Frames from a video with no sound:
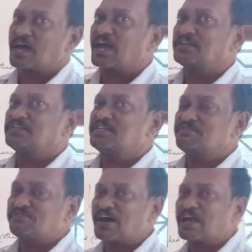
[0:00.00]
I had
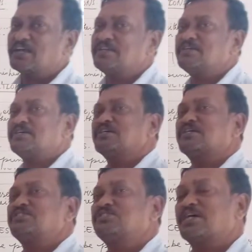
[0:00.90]
defined a
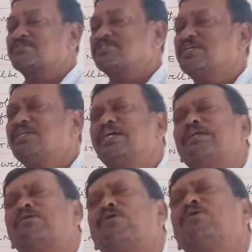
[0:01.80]
conjunction and
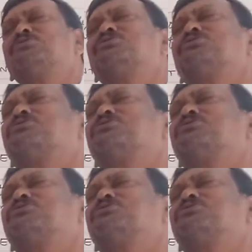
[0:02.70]
I also